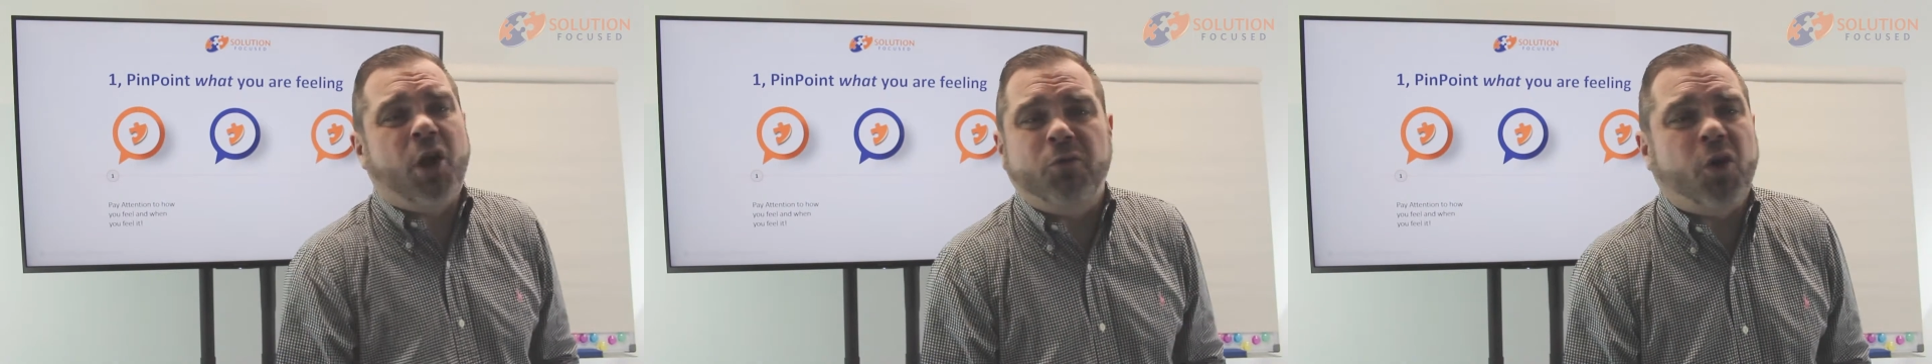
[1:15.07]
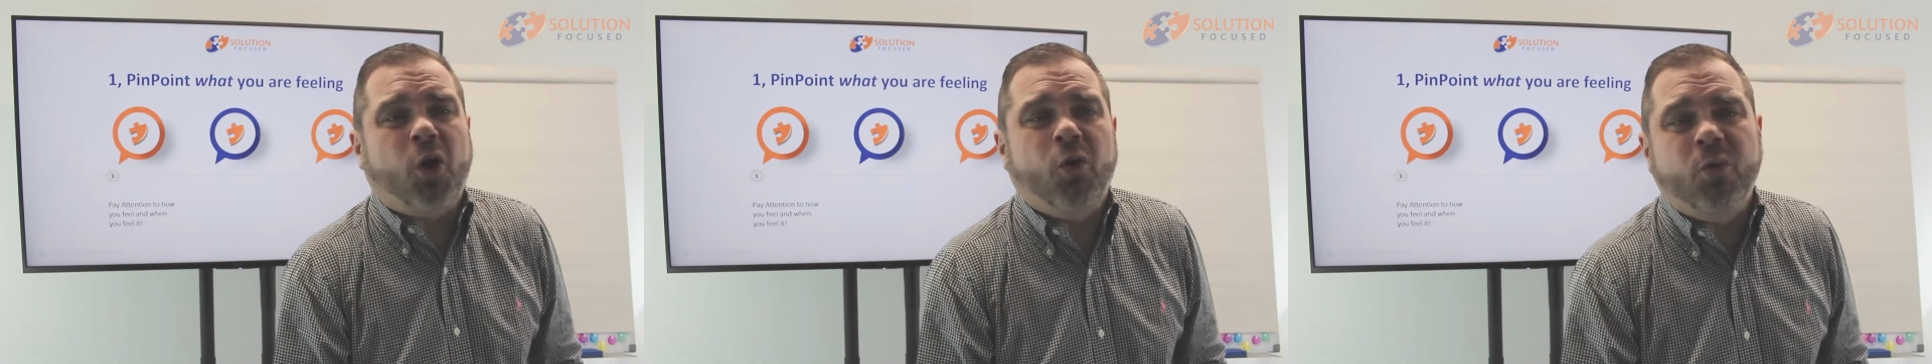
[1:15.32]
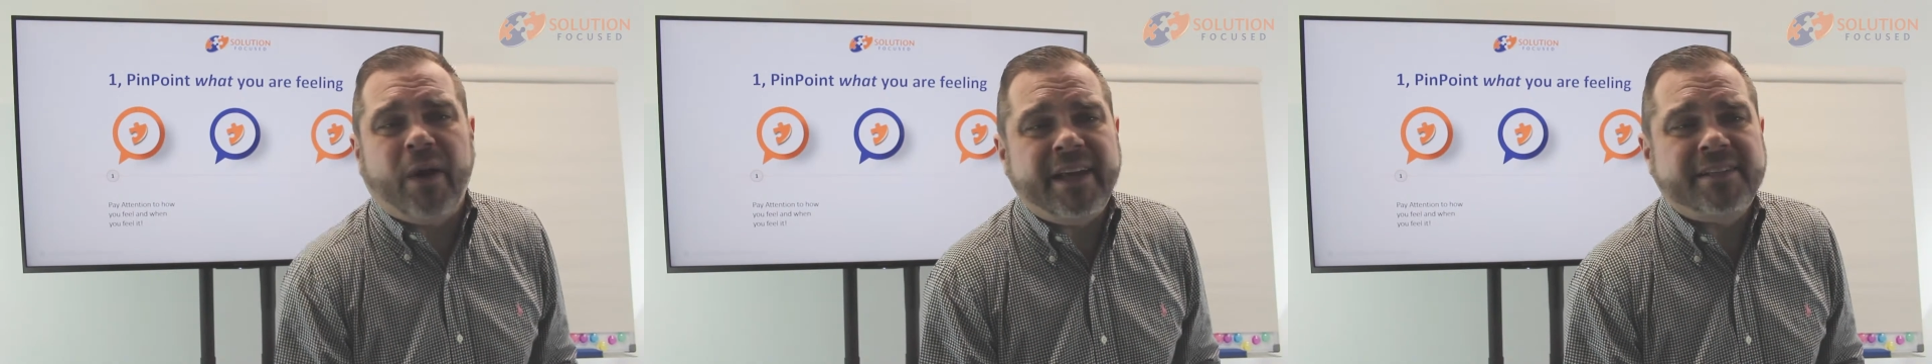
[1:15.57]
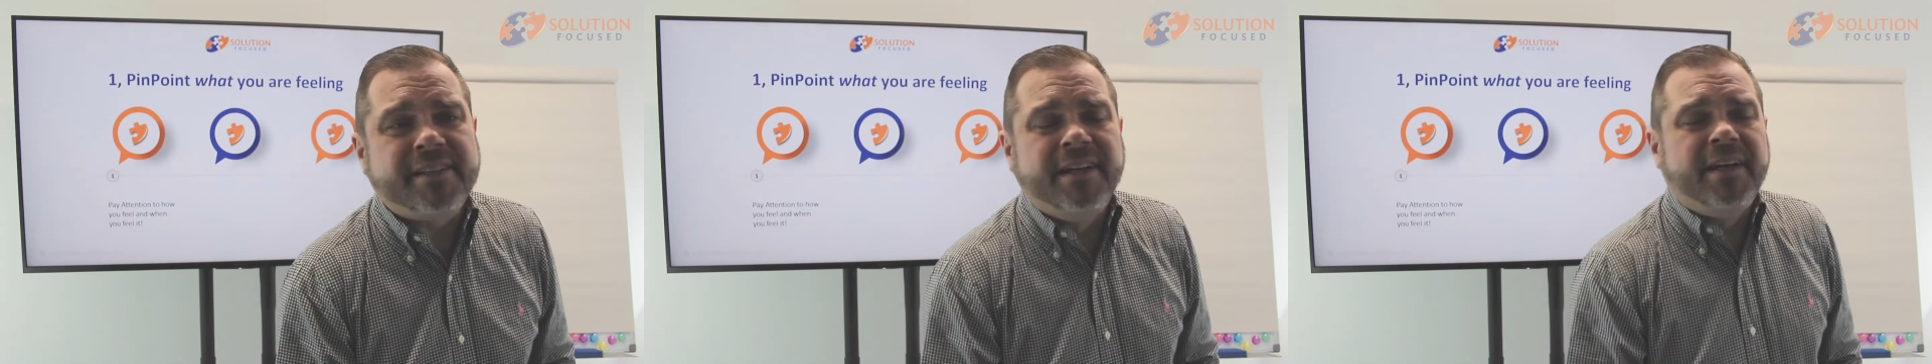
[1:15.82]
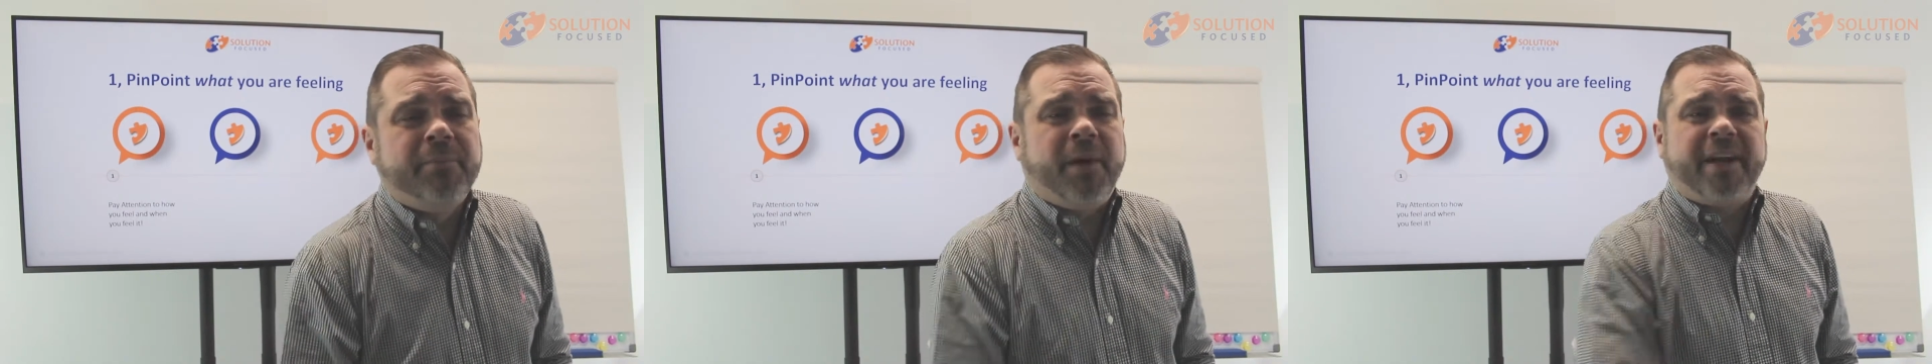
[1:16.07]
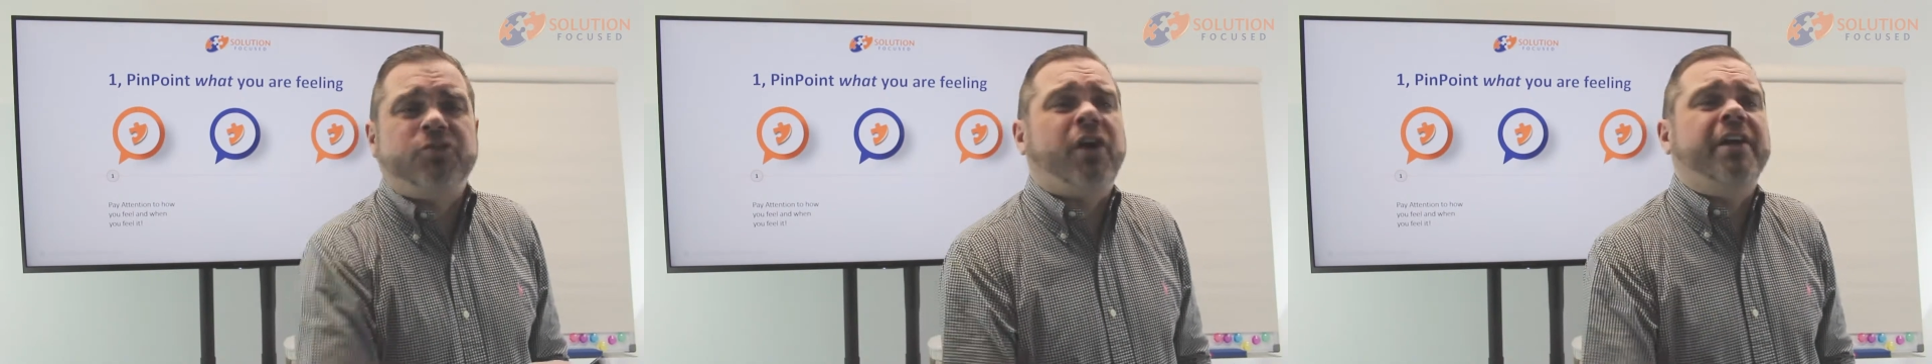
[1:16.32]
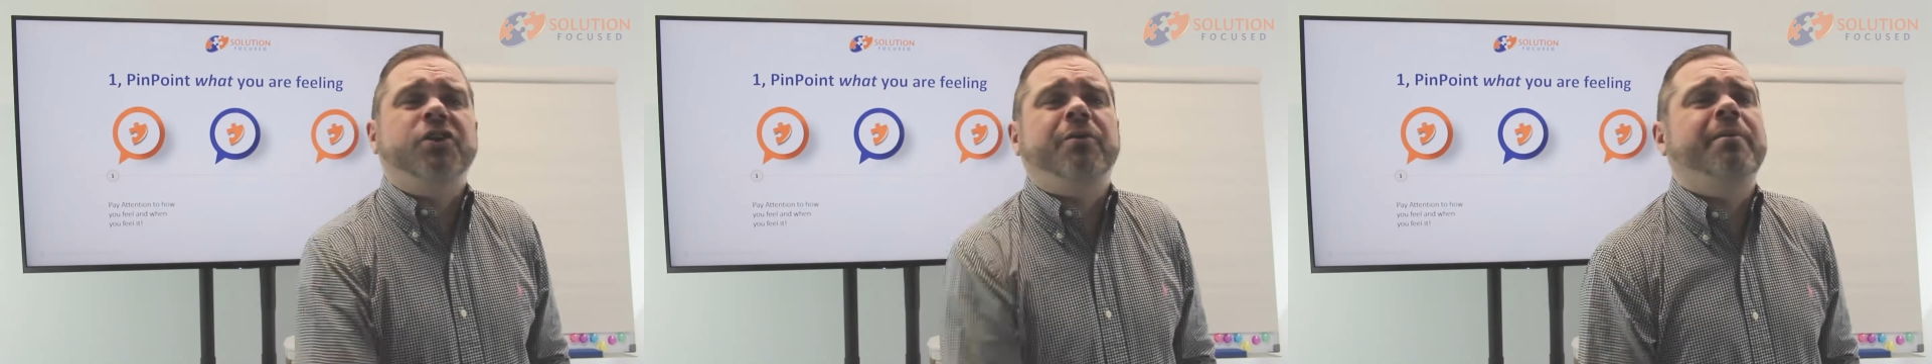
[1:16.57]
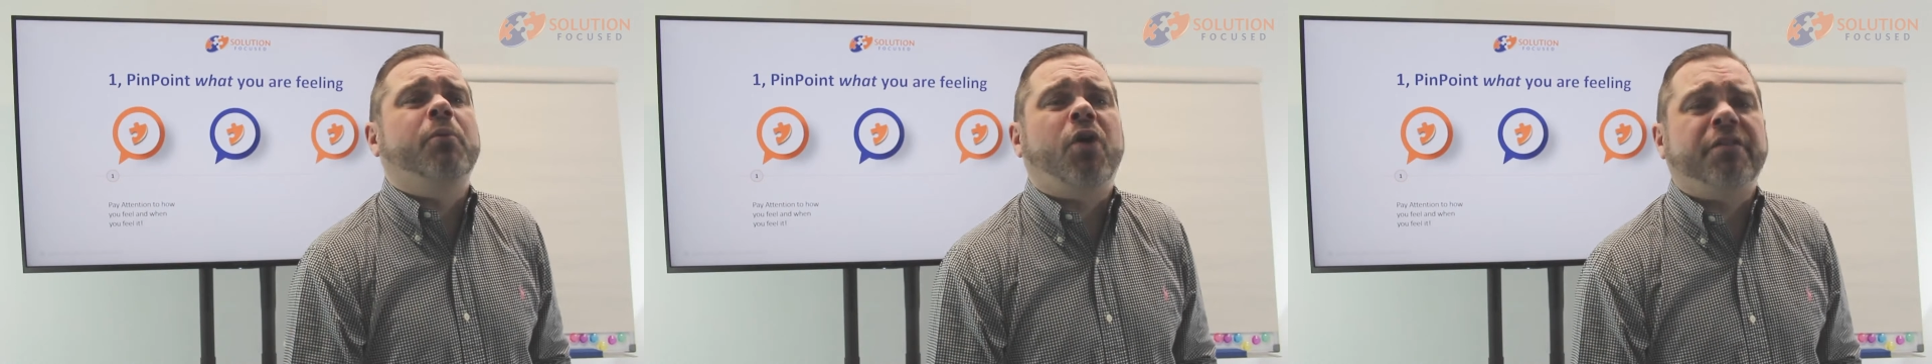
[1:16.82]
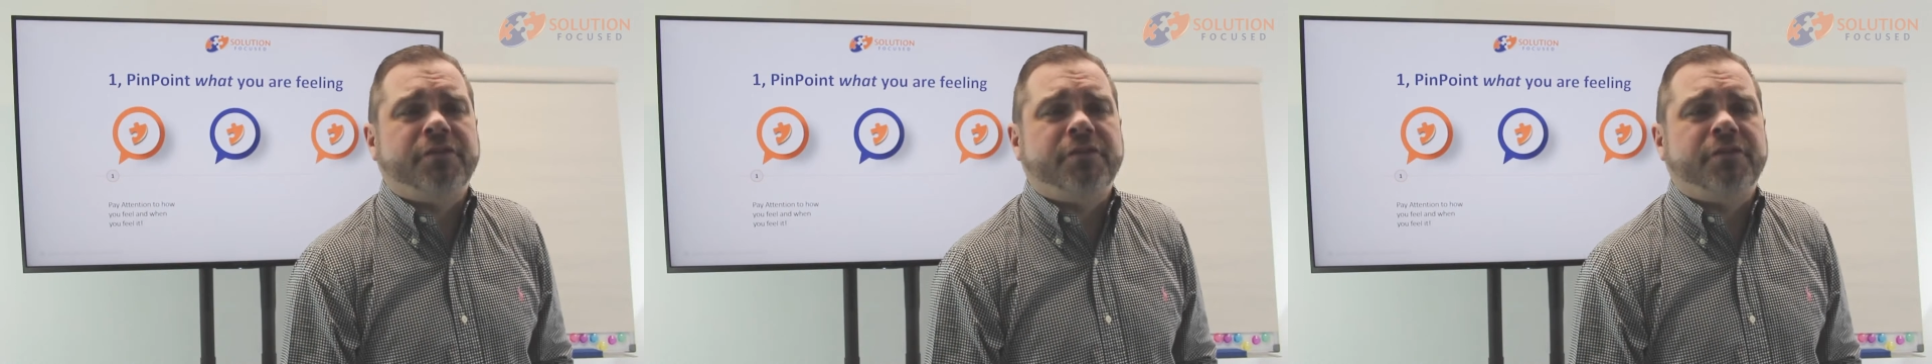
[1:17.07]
No, not always, but I try and do it more